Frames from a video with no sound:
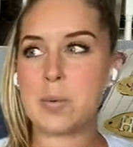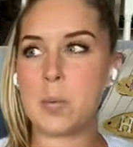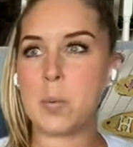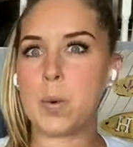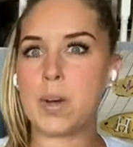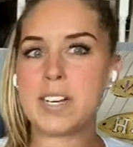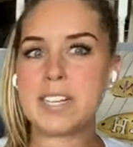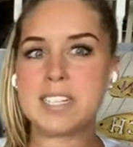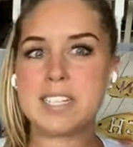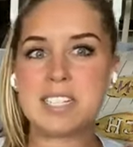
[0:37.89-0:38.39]

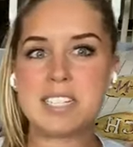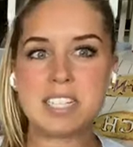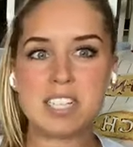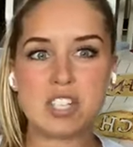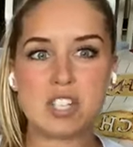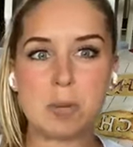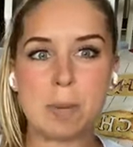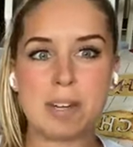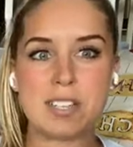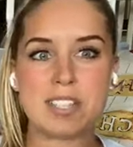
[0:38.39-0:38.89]
wanted to
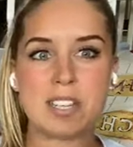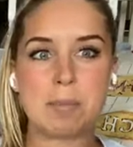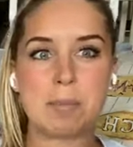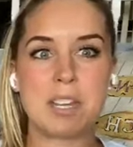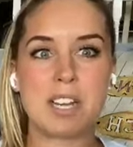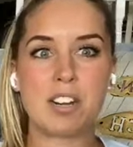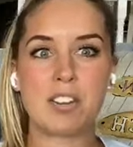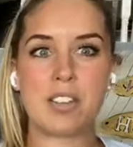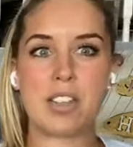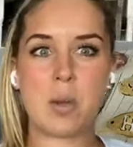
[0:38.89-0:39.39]
teach about
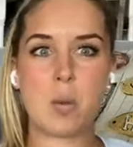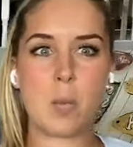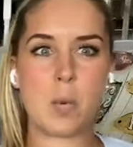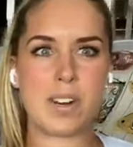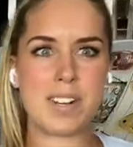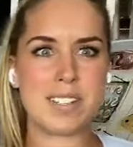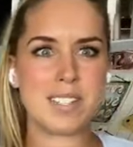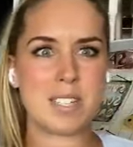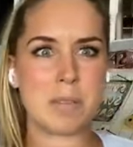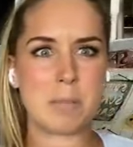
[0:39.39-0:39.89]
something or they
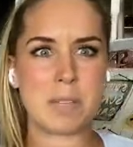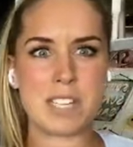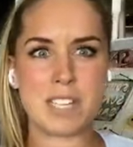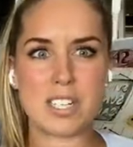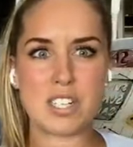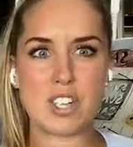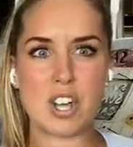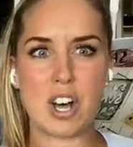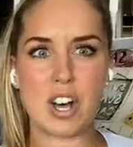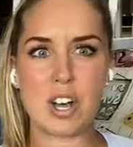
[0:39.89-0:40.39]
wanted something
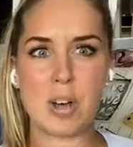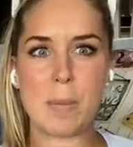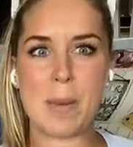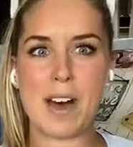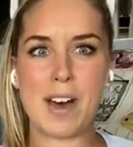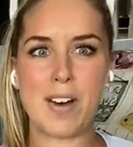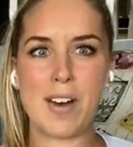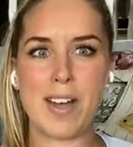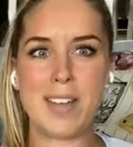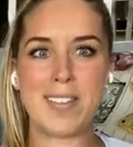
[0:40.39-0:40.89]
to talk
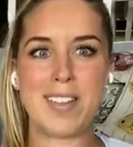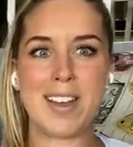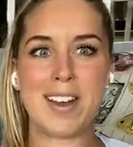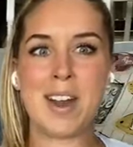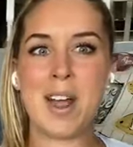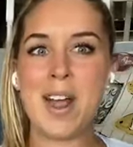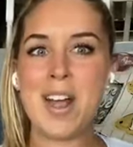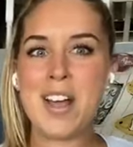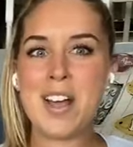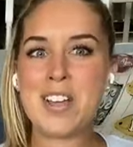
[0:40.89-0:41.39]
about, and then